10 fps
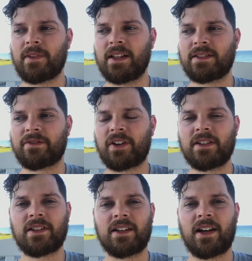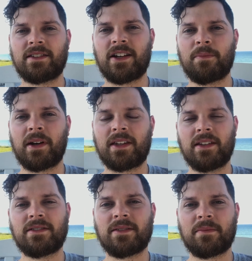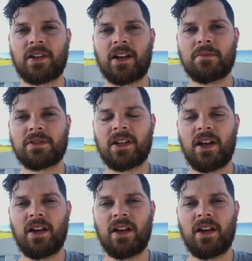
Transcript: It's a phrase I tell my kids sometimes